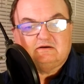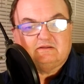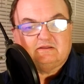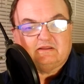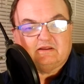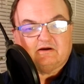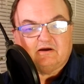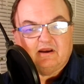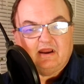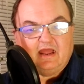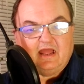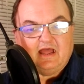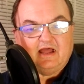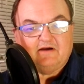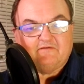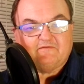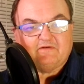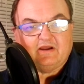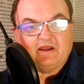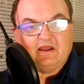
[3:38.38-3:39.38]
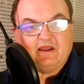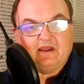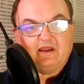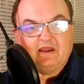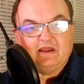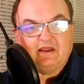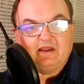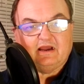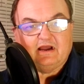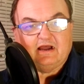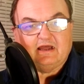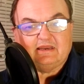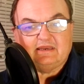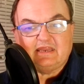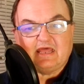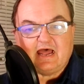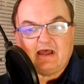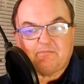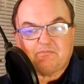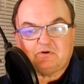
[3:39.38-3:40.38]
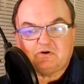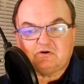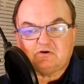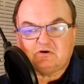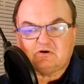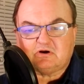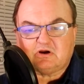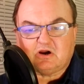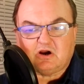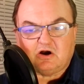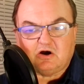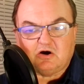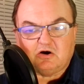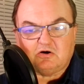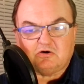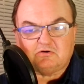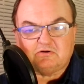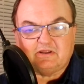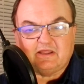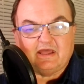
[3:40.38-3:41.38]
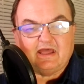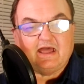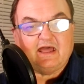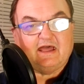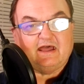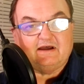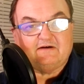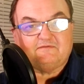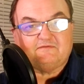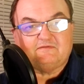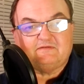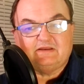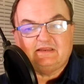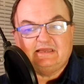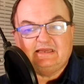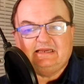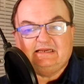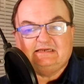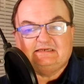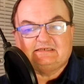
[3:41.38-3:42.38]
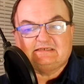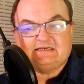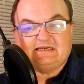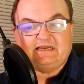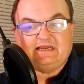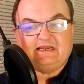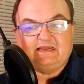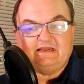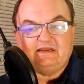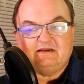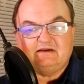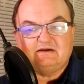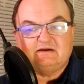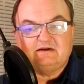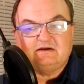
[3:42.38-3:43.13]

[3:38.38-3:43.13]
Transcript: They're going to have a adapter called the FTZ.